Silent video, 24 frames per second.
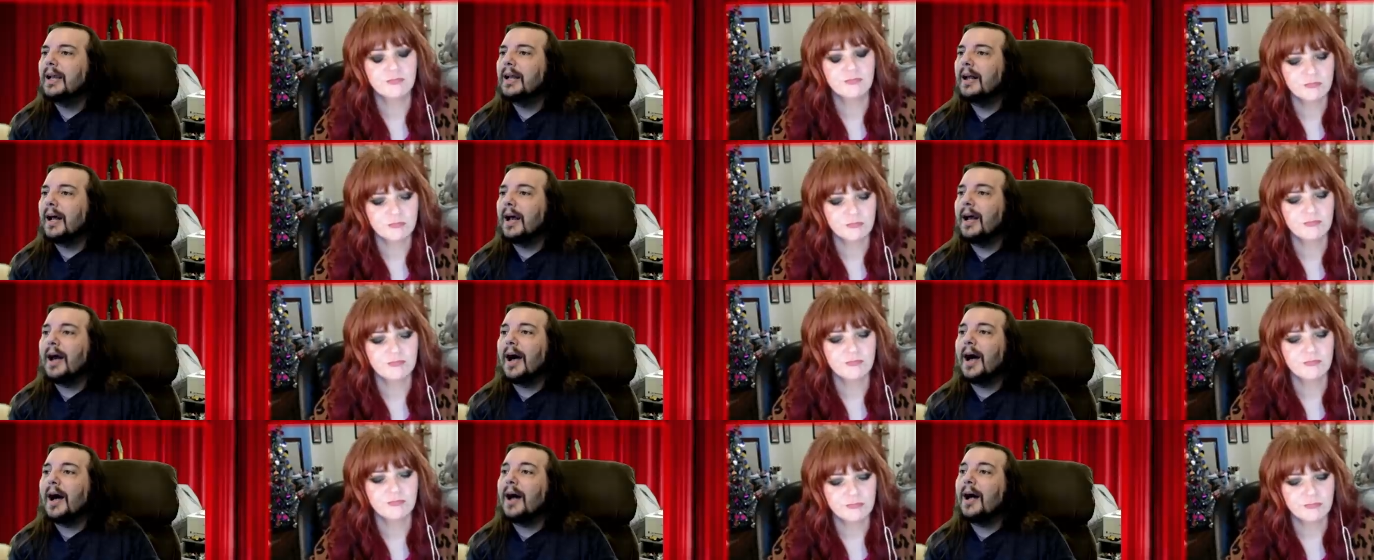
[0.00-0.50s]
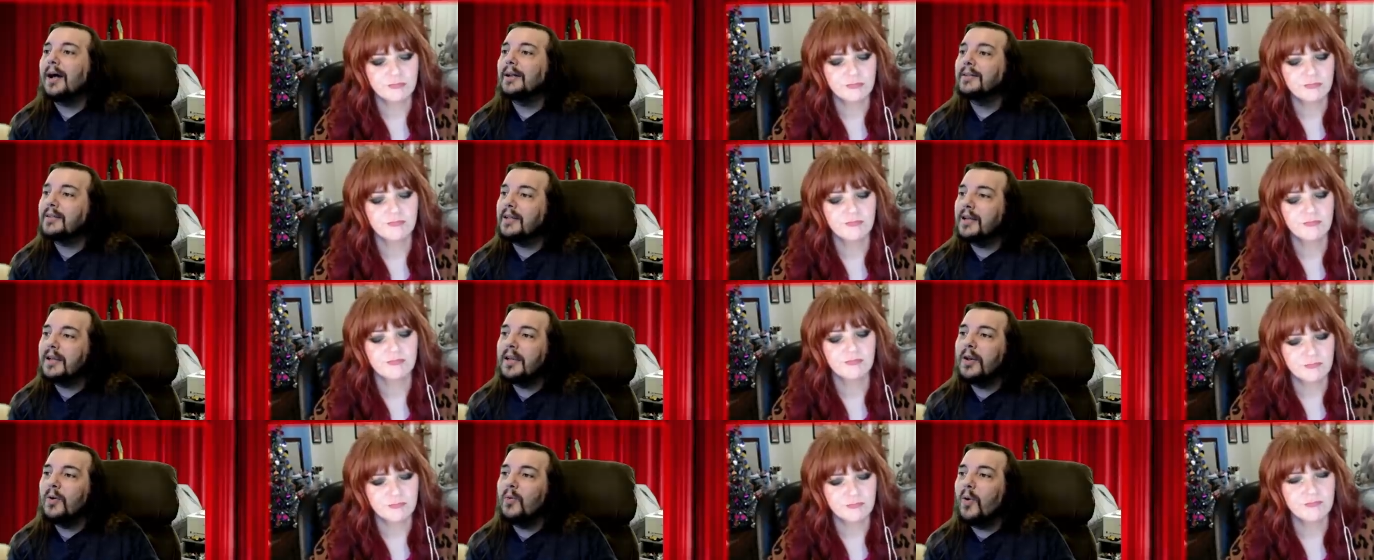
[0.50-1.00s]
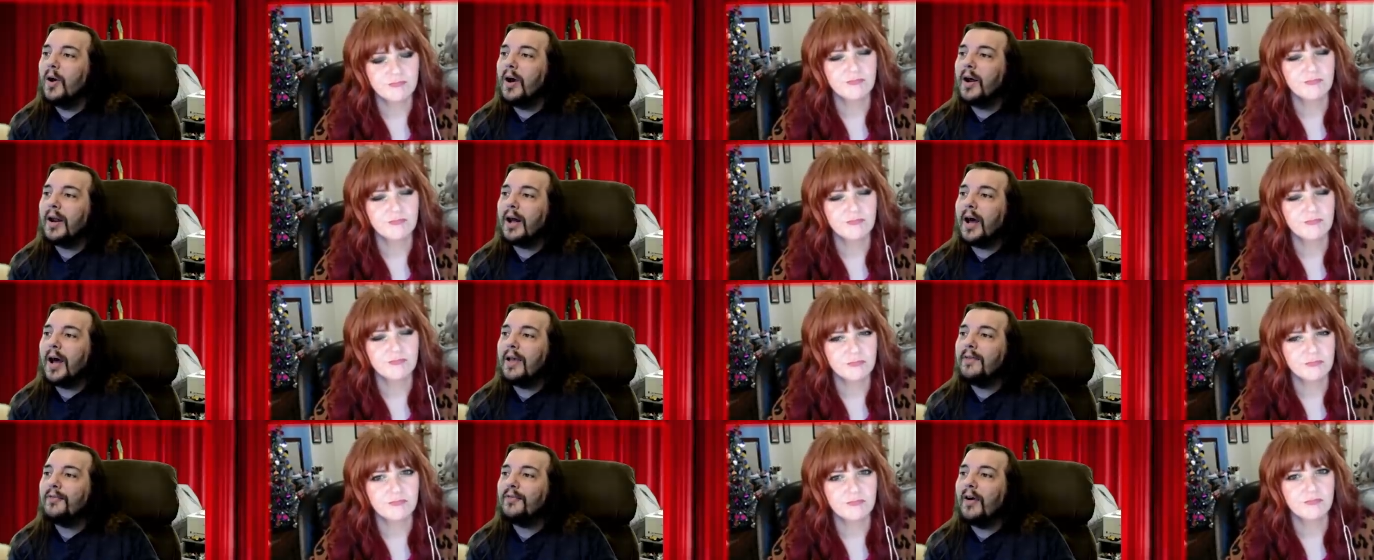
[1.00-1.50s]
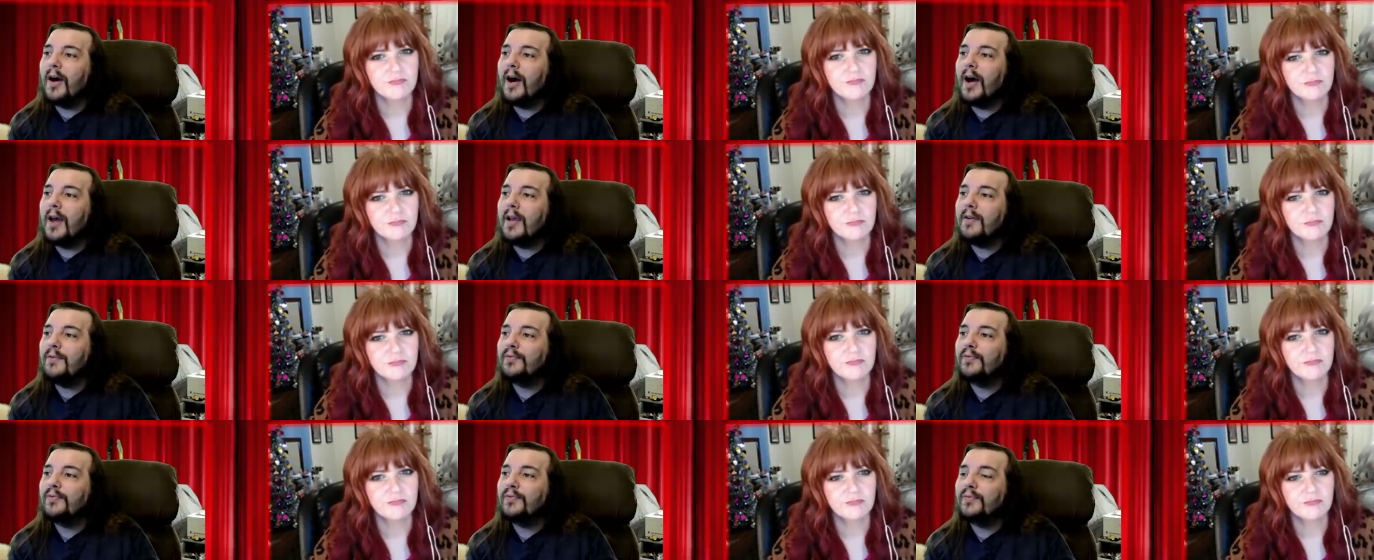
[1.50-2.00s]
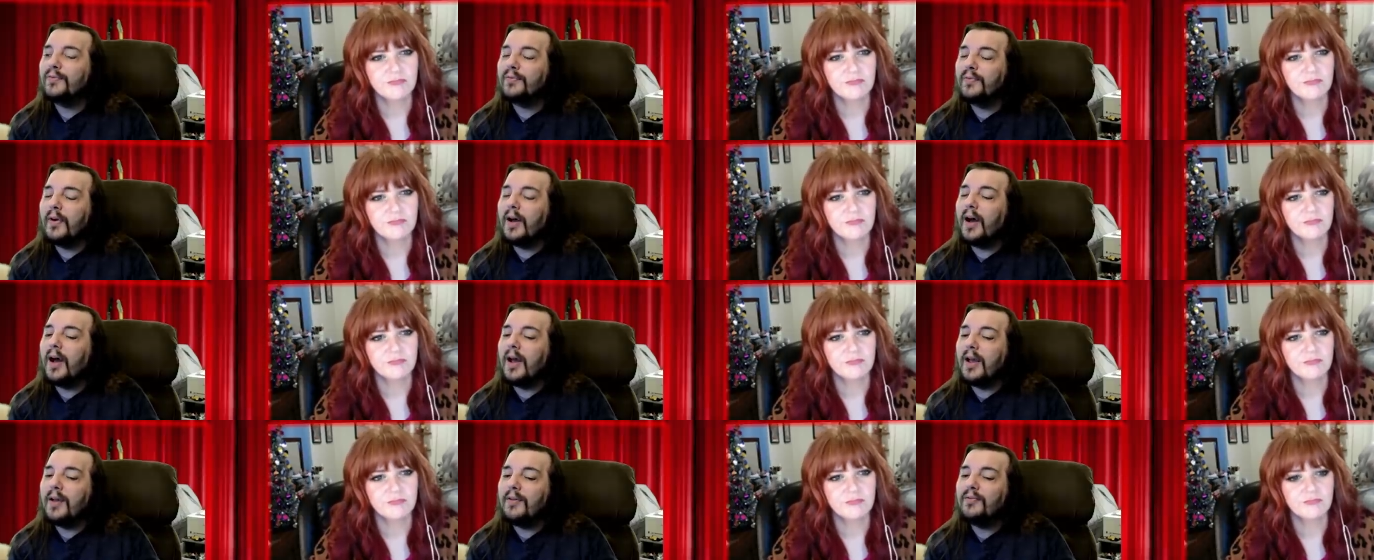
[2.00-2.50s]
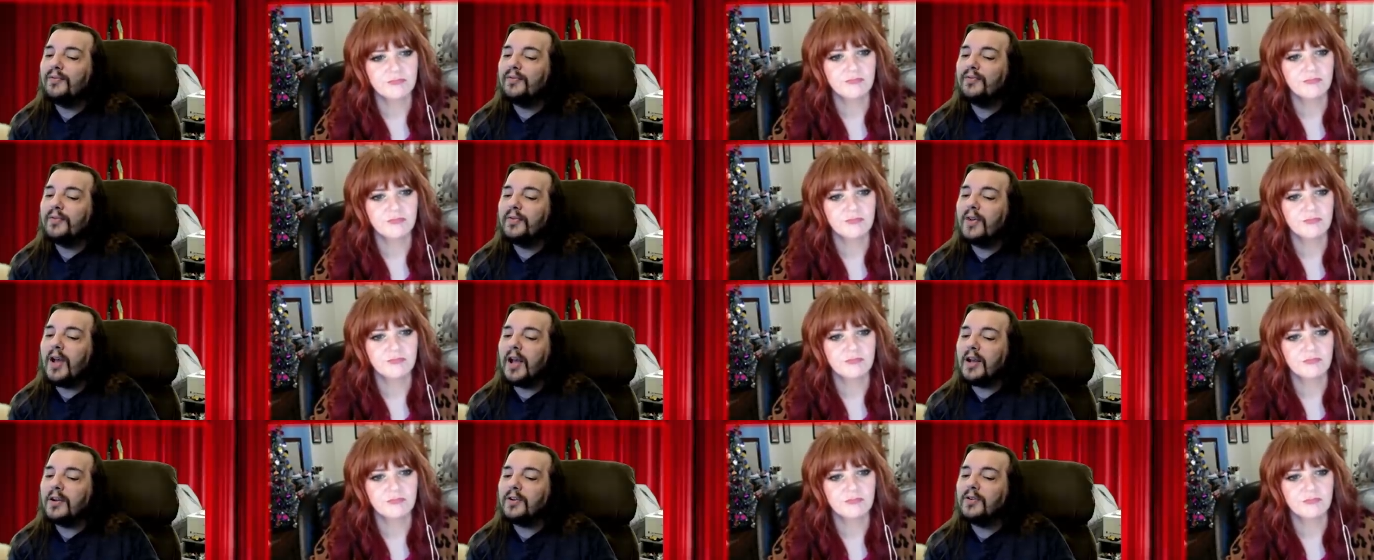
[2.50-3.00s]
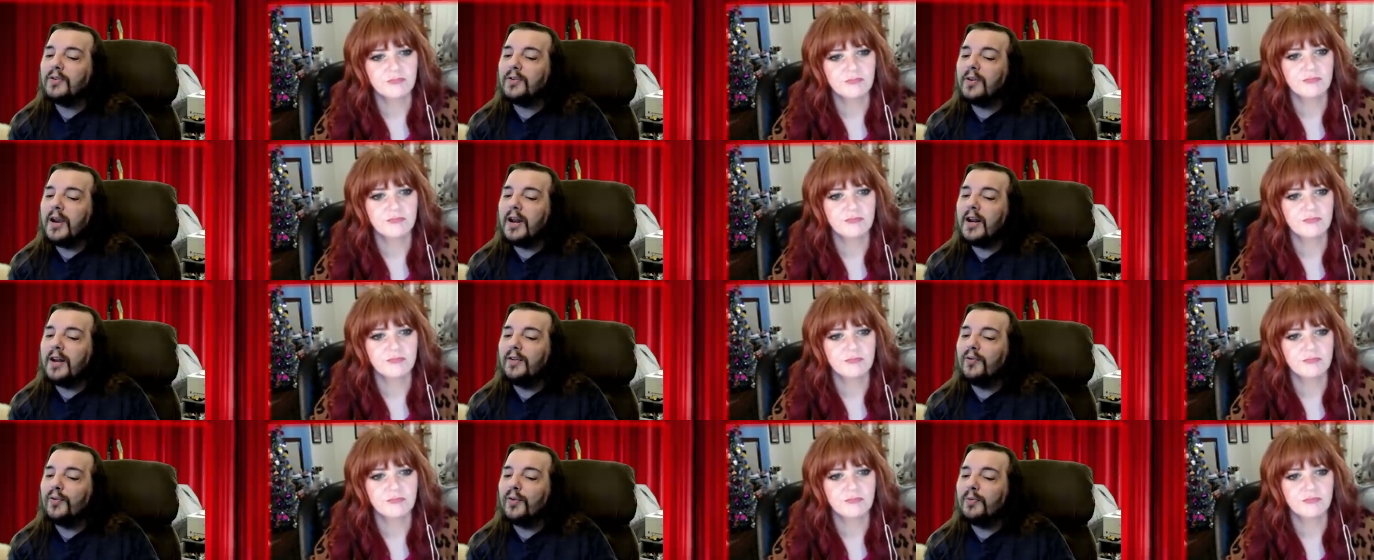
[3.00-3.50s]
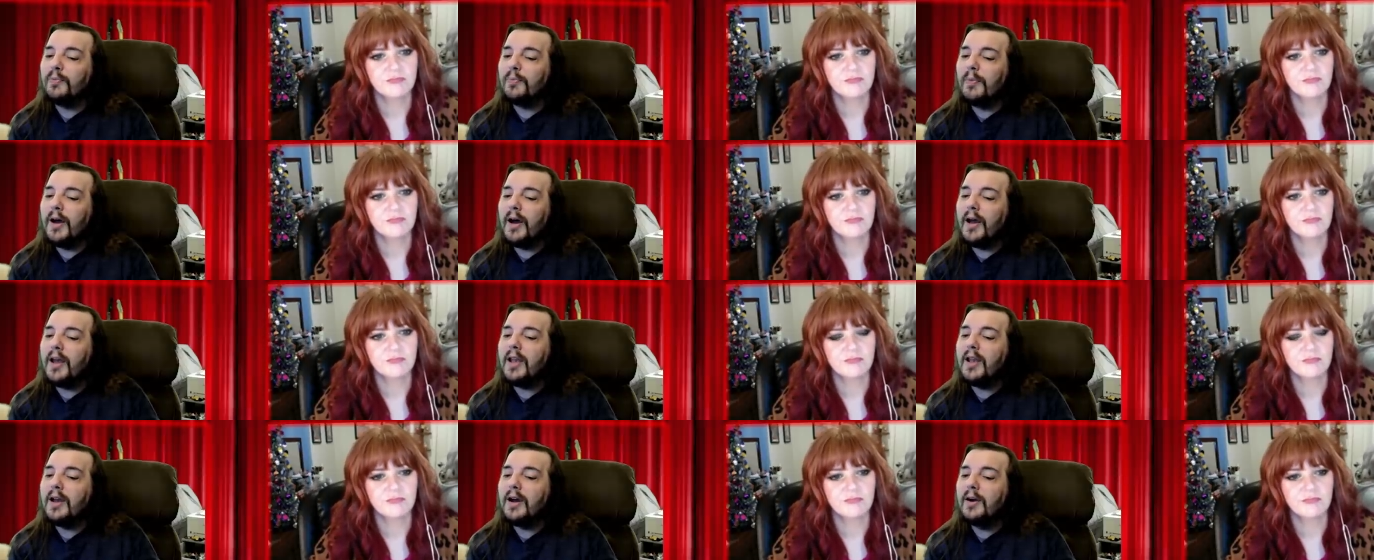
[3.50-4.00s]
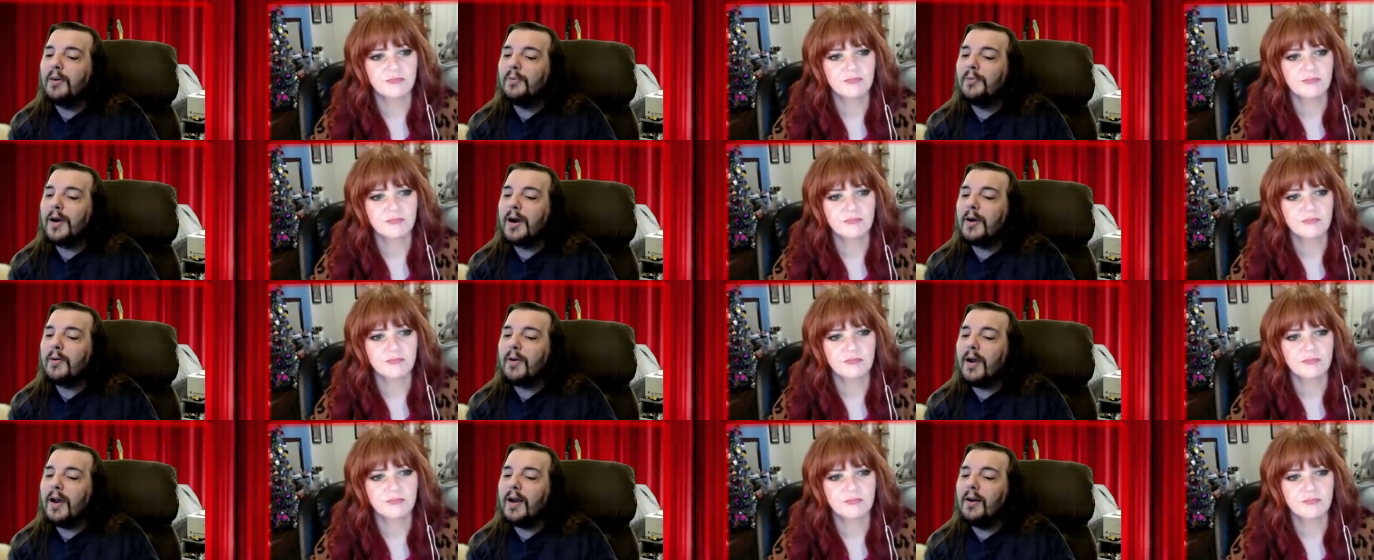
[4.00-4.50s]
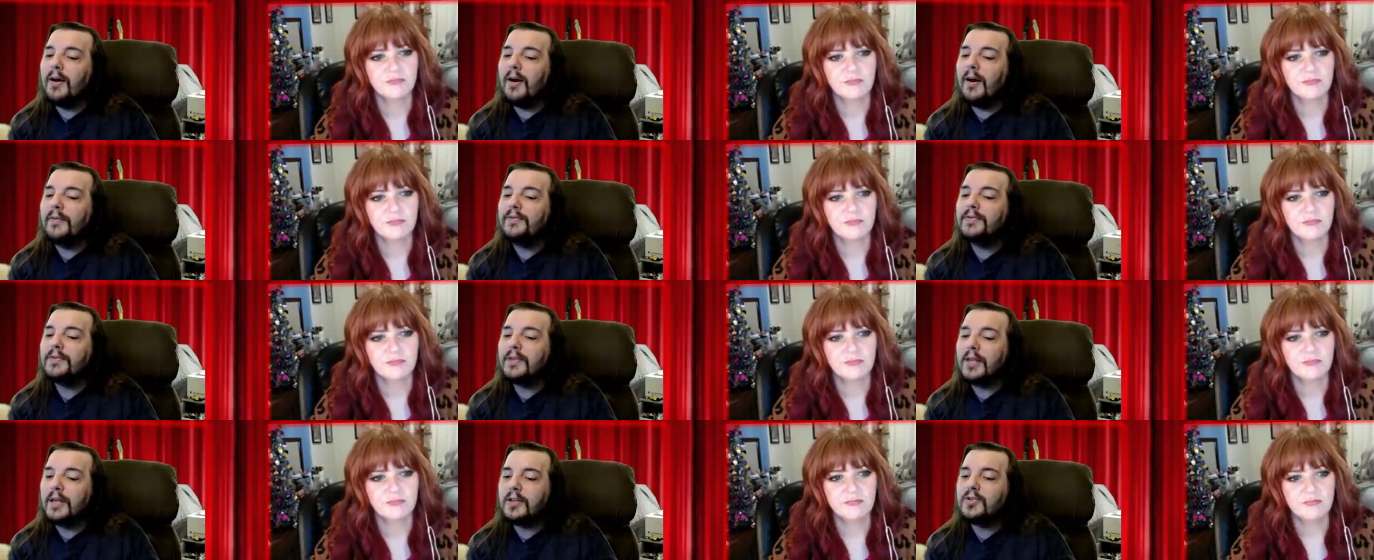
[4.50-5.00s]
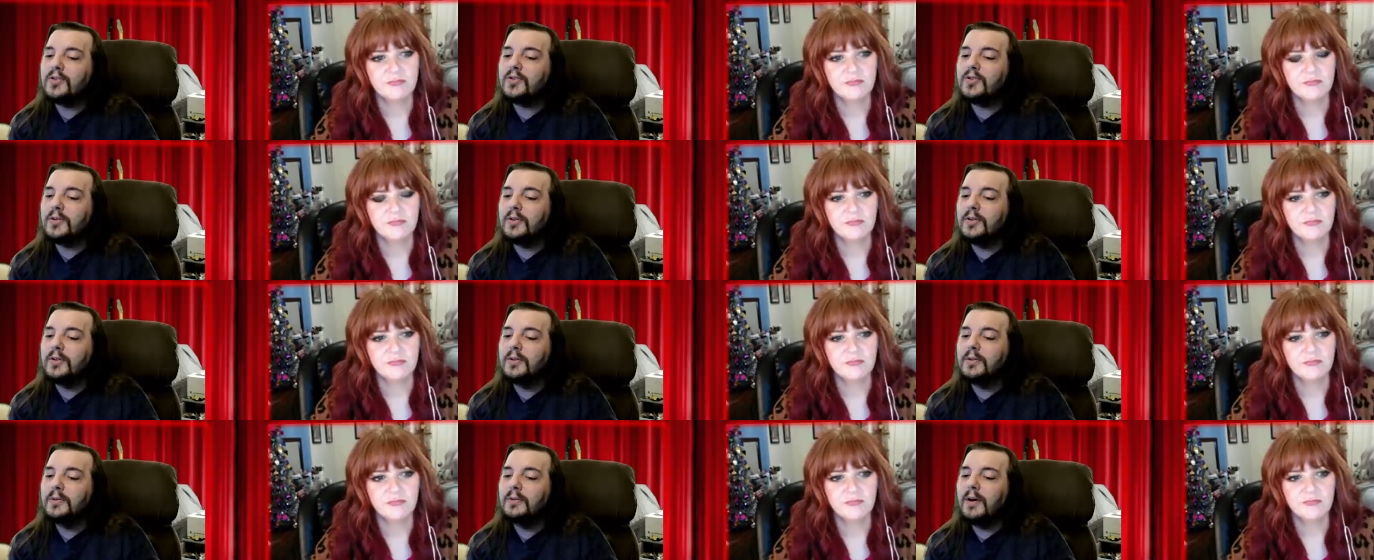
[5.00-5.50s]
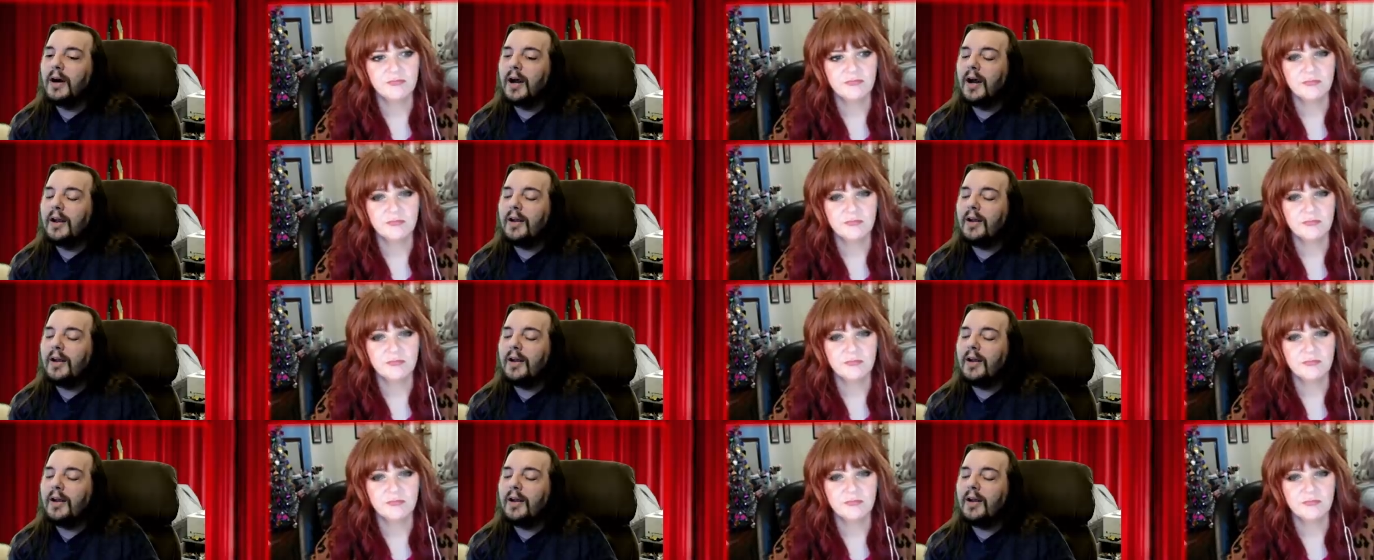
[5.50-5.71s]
Speaker 1: And I'll tell you what, I've gotten creative with my my write-offs. That's true.